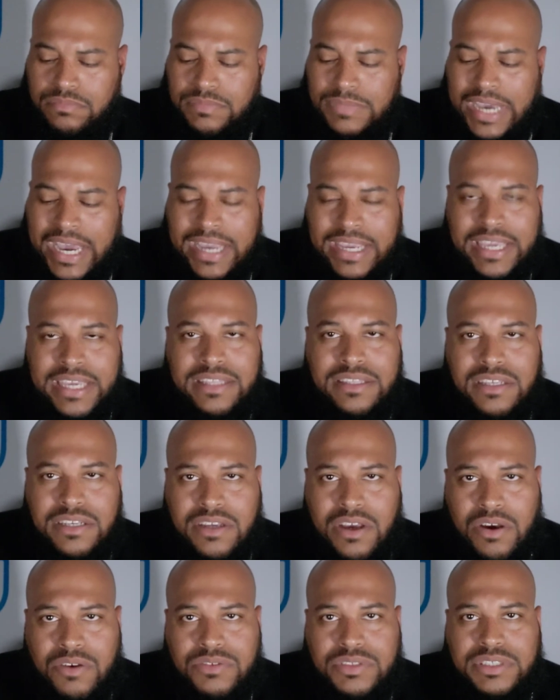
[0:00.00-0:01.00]
I get the
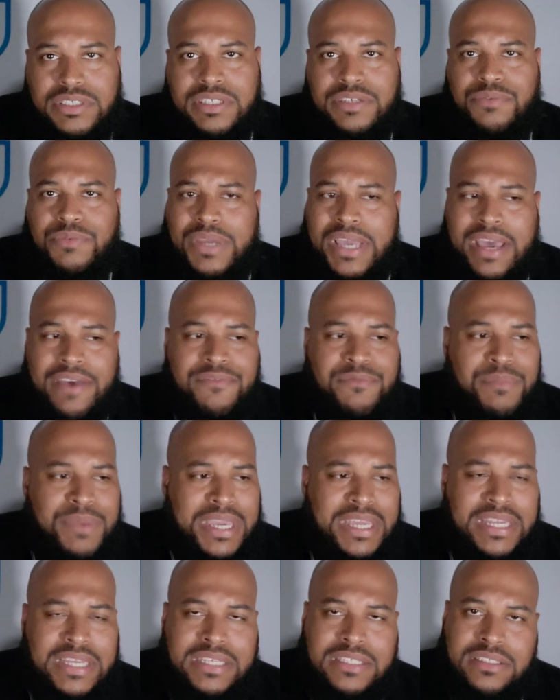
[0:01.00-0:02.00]
coaching. We have
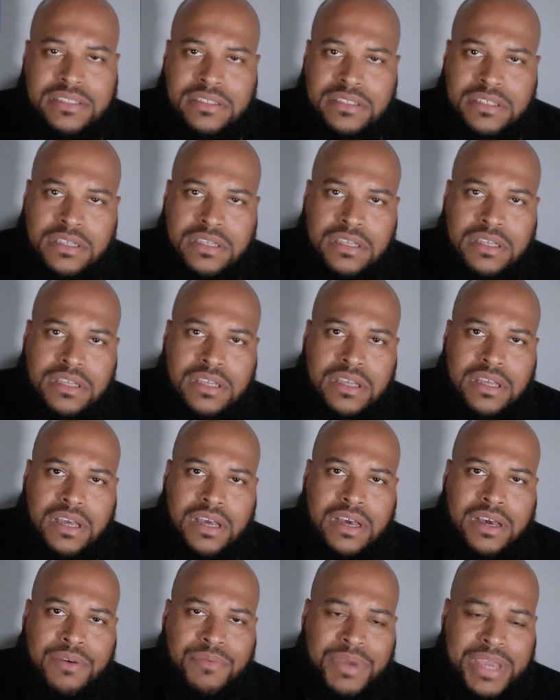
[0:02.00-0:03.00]
meetings.
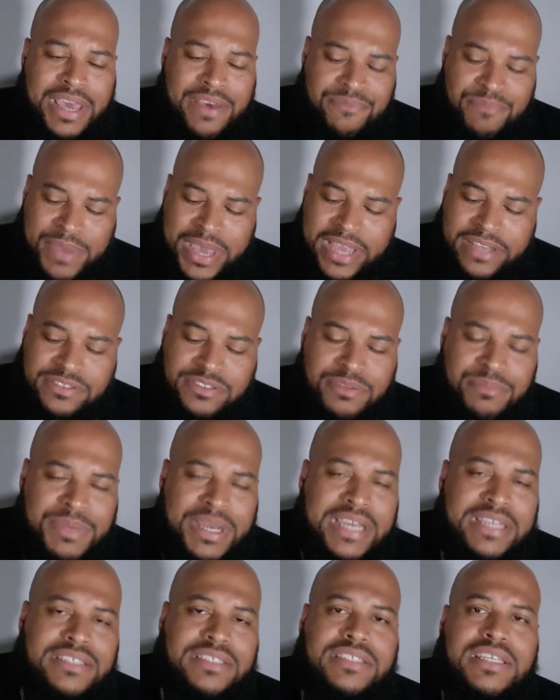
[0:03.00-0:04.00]
We have
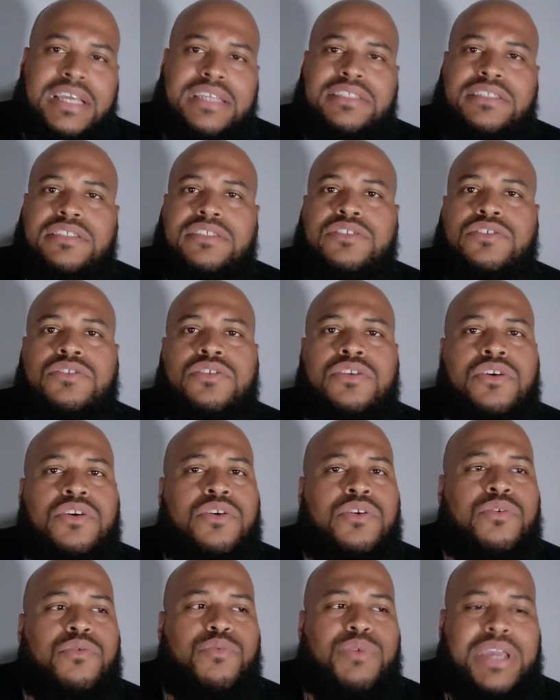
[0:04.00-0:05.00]
mastermind sessions.
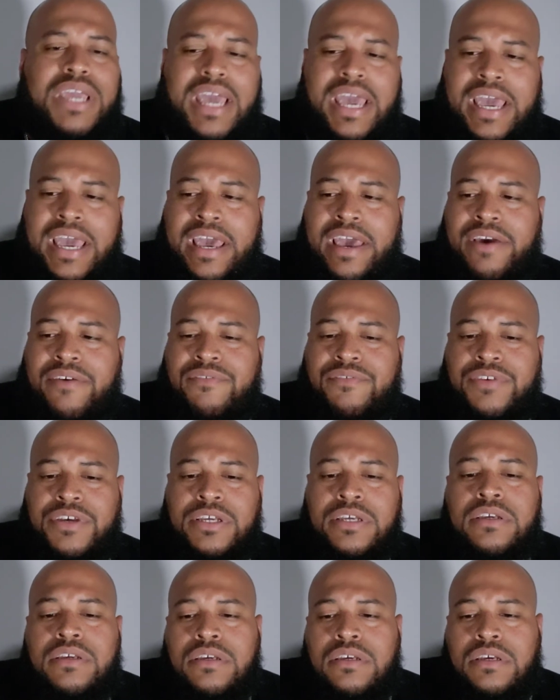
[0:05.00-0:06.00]
We have
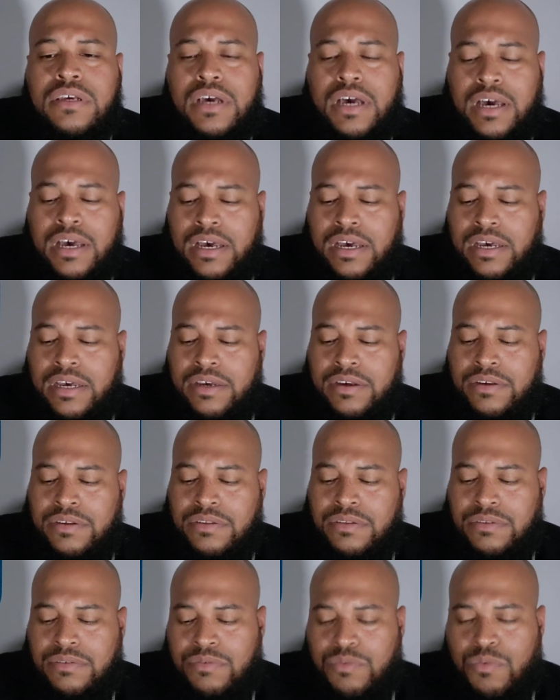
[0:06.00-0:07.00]

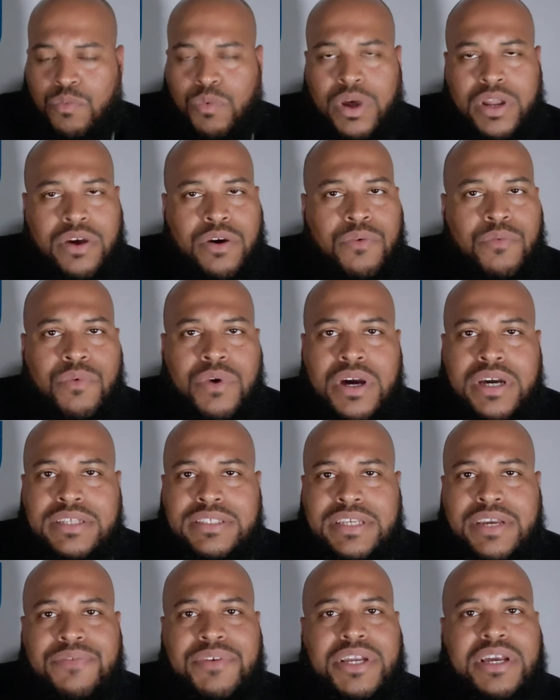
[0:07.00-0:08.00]

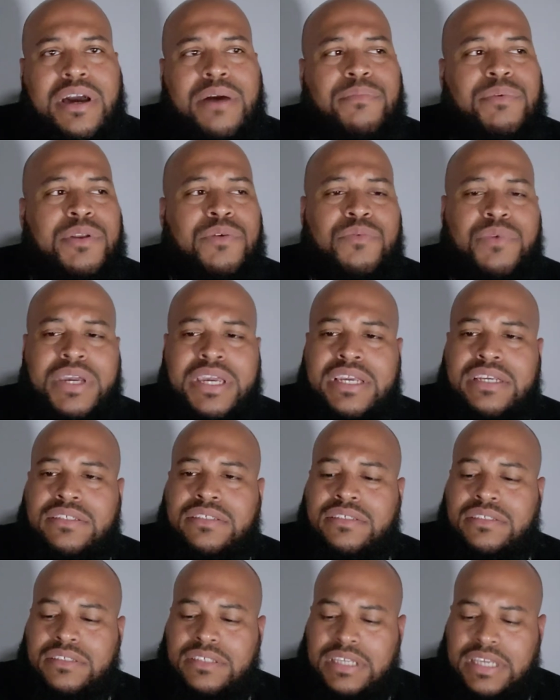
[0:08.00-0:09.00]
one-on-ones every couple of
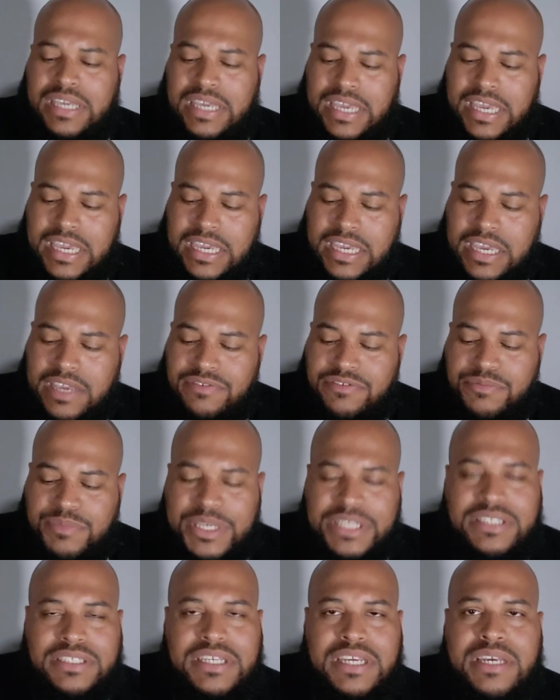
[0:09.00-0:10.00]
weeks. He gives
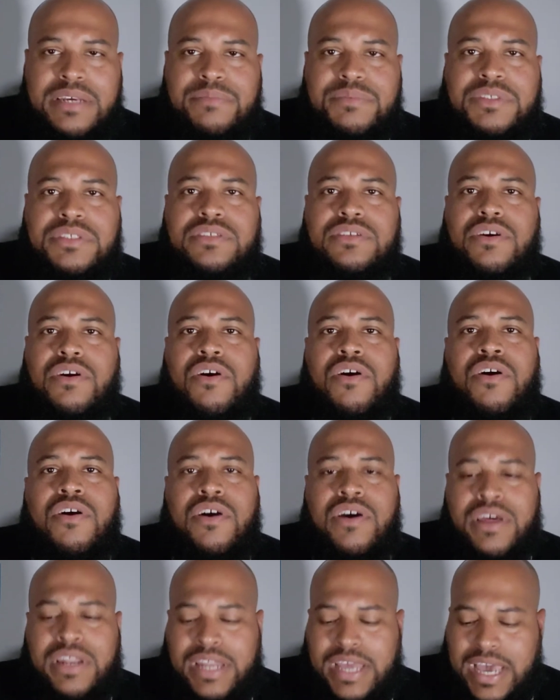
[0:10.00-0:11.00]
me tips
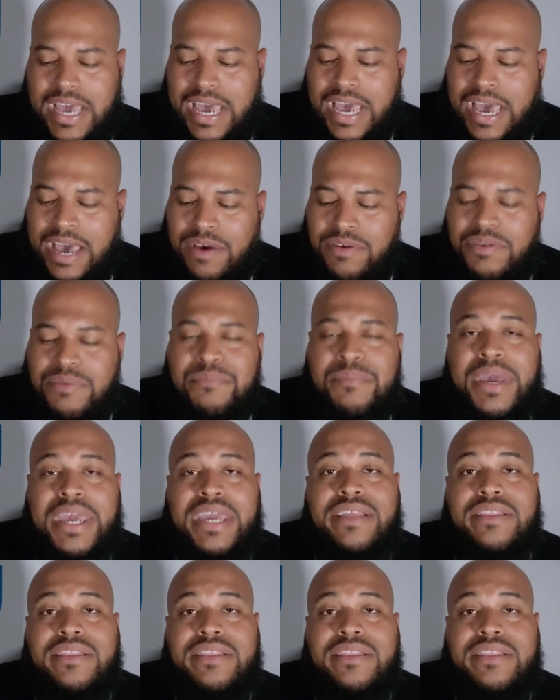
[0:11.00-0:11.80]
on how to make